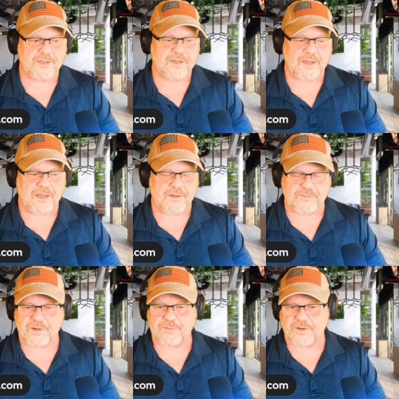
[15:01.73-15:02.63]
uh,
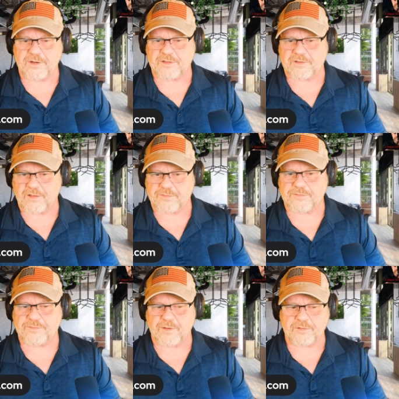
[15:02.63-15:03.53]
very very
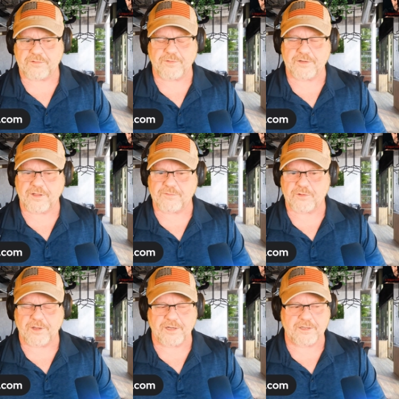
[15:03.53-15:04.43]
tough folks, very tough
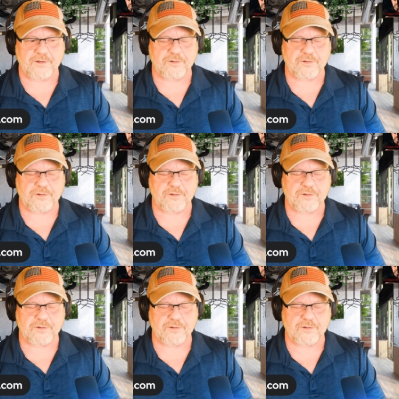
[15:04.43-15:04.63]
training.